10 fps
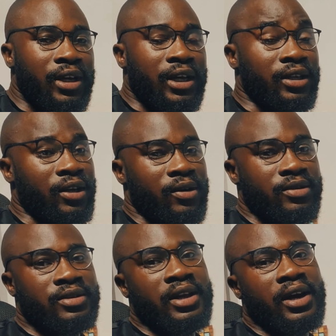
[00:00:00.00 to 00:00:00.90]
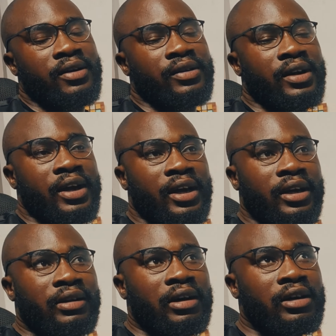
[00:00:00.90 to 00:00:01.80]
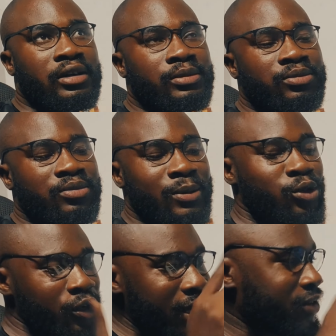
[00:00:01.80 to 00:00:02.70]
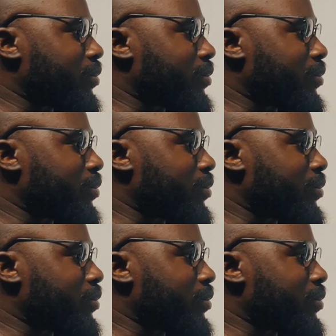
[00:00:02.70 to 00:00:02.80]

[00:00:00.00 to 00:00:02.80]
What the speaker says: in the Aux Diary. And I'm sure you guys